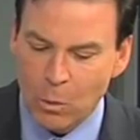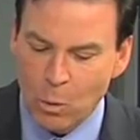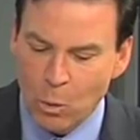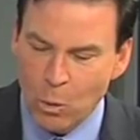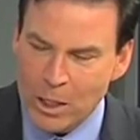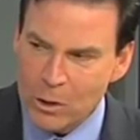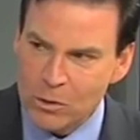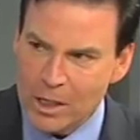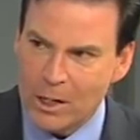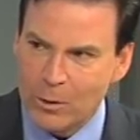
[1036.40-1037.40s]
What do you
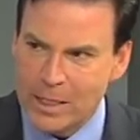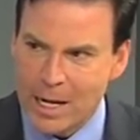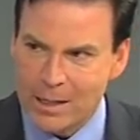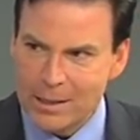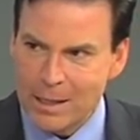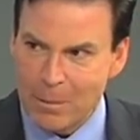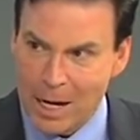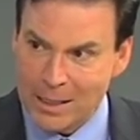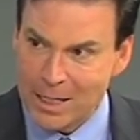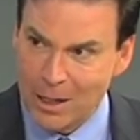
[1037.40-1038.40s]
say to a dentist that
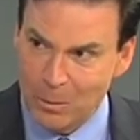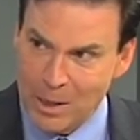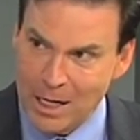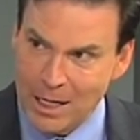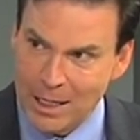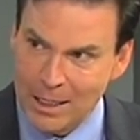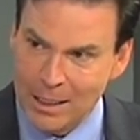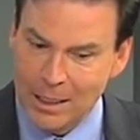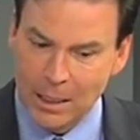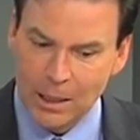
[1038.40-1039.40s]
might tell me,
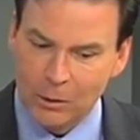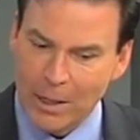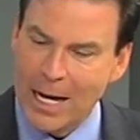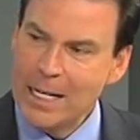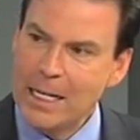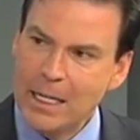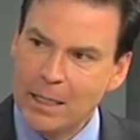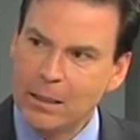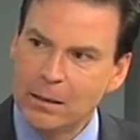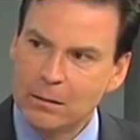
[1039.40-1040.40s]

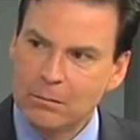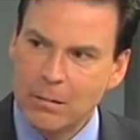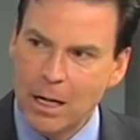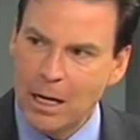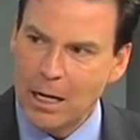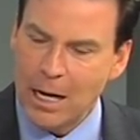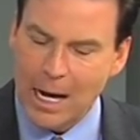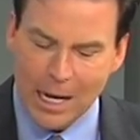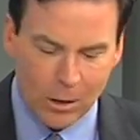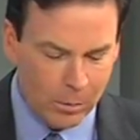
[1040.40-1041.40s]
Randy,
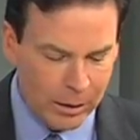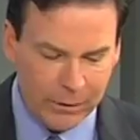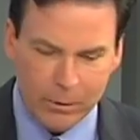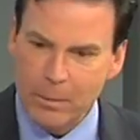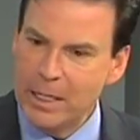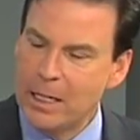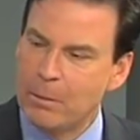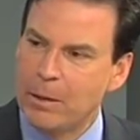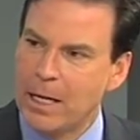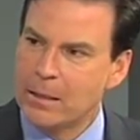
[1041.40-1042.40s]
I don't believe in mini
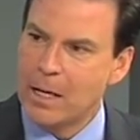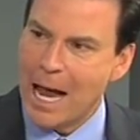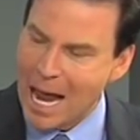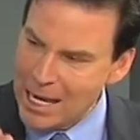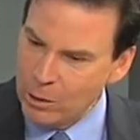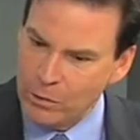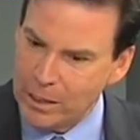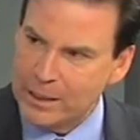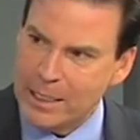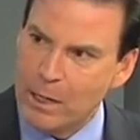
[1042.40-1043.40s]
implants. I don't
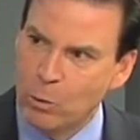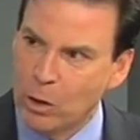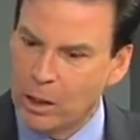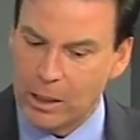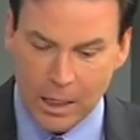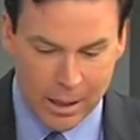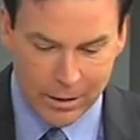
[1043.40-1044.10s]
think they work.